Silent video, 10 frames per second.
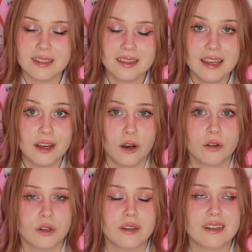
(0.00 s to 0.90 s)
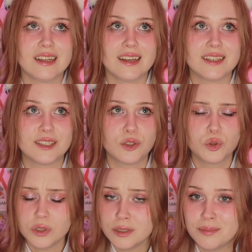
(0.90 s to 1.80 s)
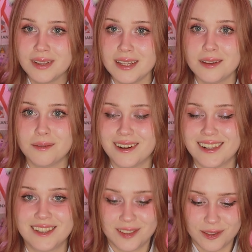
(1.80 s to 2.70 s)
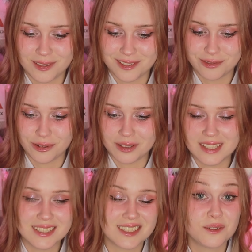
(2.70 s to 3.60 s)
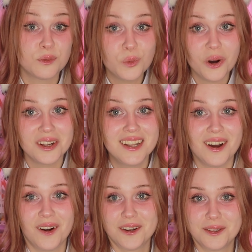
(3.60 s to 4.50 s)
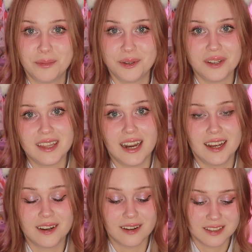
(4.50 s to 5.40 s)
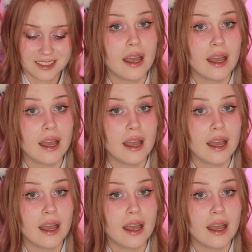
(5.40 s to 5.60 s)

they are extremely well known for this one art book that I got,